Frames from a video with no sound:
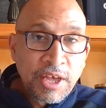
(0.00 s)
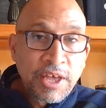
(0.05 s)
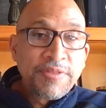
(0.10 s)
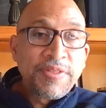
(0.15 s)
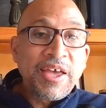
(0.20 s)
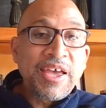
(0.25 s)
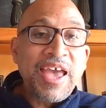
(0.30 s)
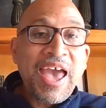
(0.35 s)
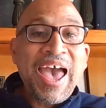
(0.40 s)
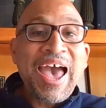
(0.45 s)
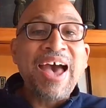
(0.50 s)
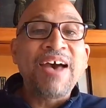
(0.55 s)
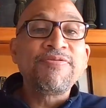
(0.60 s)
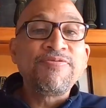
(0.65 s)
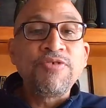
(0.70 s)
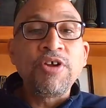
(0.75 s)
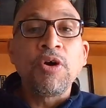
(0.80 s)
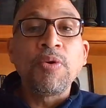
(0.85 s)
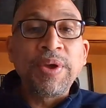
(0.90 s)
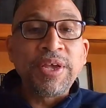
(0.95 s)
They have
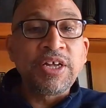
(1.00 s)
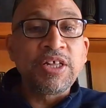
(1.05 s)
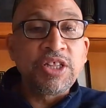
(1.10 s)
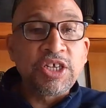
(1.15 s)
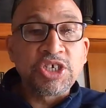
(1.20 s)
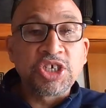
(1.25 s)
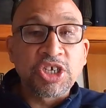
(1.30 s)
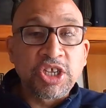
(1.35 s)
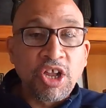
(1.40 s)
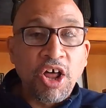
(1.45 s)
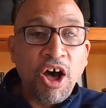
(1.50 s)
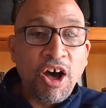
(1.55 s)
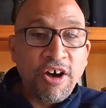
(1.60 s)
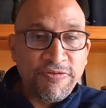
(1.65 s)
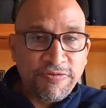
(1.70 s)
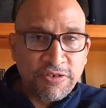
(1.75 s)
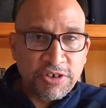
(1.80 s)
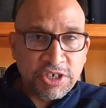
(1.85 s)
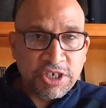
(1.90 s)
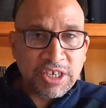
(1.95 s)
no English law
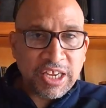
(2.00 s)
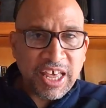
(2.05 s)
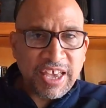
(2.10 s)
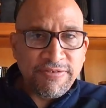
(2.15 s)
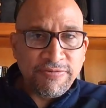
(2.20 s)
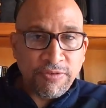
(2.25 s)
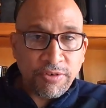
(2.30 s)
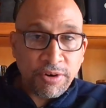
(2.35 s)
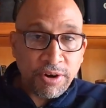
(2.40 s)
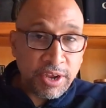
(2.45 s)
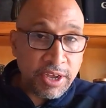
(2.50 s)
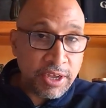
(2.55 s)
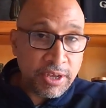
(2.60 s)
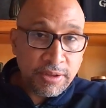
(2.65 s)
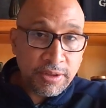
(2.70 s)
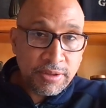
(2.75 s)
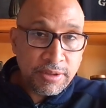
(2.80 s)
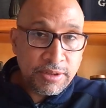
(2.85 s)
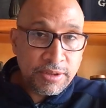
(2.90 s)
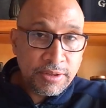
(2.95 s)
for slavery.
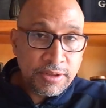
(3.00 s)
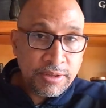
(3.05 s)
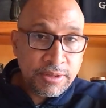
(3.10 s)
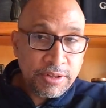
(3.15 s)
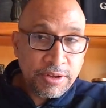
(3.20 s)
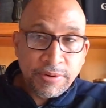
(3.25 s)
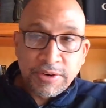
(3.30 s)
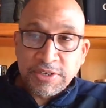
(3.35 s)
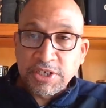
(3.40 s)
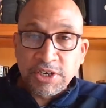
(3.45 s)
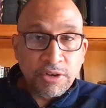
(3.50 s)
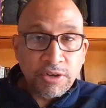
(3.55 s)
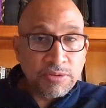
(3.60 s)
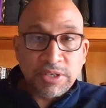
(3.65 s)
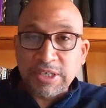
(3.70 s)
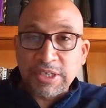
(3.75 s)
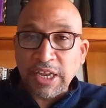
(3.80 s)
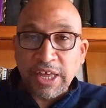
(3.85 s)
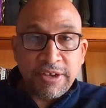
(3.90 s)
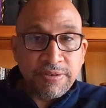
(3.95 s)
There is no
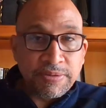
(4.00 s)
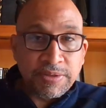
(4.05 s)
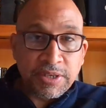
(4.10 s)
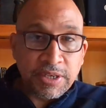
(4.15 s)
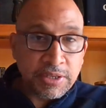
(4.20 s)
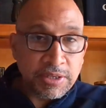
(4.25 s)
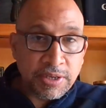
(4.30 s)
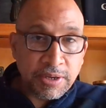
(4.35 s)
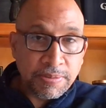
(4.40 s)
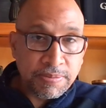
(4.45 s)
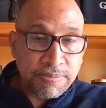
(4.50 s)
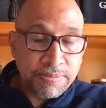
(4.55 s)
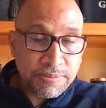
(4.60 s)
slave system.